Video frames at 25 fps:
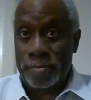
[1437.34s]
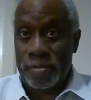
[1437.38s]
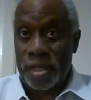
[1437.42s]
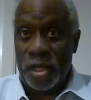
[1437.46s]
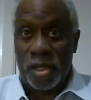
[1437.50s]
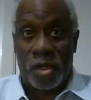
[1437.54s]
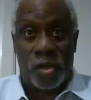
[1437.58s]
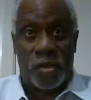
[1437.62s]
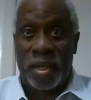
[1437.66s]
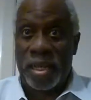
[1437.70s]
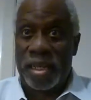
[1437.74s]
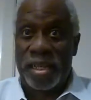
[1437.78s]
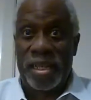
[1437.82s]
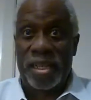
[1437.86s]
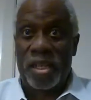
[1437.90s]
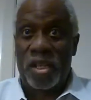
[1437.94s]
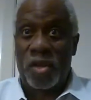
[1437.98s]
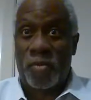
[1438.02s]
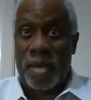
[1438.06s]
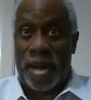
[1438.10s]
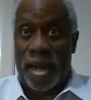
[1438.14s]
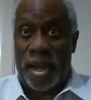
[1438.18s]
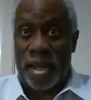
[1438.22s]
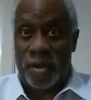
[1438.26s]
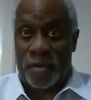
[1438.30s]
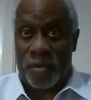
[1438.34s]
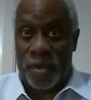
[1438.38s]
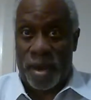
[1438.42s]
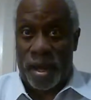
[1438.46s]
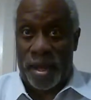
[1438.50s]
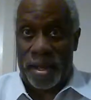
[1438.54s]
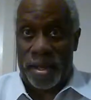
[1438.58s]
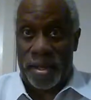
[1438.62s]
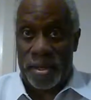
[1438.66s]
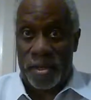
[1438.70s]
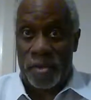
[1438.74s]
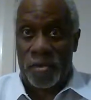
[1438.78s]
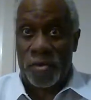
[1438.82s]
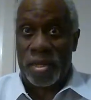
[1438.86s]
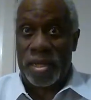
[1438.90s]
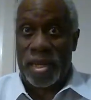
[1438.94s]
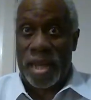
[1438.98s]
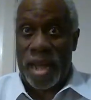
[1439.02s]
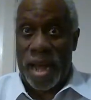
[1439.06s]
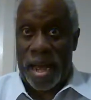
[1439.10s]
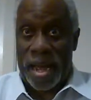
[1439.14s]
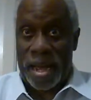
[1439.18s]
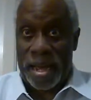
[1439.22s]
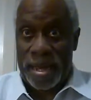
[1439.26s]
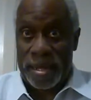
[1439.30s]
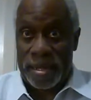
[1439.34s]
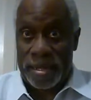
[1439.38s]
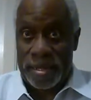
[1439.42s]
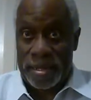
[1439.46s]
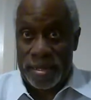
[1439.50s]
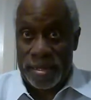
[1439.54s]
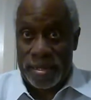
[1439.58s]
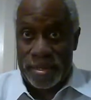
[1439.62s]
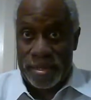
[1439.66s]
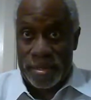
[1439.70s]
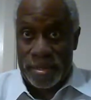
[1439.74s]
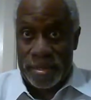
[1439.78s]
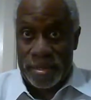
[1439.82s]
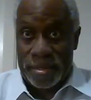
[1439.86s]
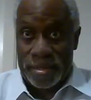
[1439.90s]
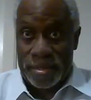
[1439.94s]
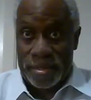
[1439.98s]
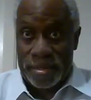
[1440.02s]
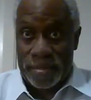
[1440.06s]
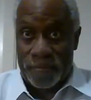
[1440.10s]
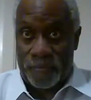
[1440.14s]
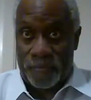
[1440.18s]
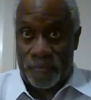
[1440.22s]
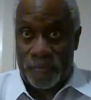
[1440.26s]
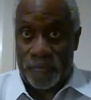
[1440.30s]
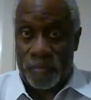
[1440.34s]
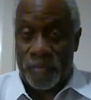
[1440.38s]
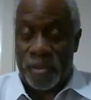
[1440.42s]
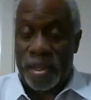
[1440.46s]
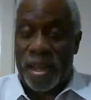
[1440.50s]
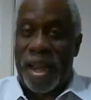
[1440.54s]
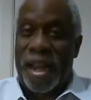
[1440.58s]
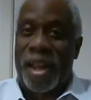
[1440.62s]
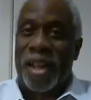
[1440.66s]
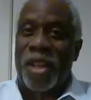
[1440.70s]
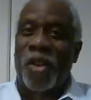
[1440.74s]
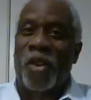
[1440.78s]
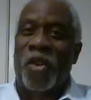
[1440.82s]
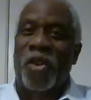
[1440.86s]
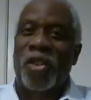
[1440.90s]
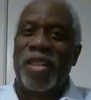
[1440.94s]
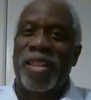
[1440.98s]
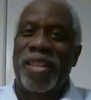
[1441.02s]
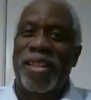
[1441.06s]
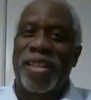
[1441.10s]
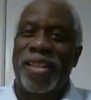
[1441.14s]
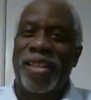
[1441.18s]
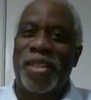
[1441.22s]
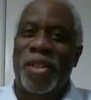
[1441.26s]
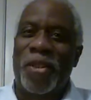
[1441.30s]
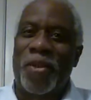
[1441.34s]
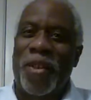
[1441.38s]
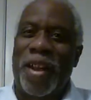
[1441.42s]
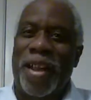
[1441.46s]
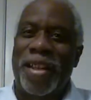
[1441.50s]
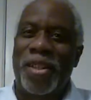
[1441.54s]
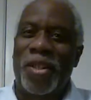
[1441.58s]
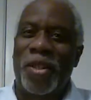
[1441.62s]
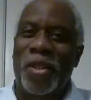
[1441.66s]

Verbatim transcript: You didn't lead nobody to Christ. You a lie. Now it all lead to Christ.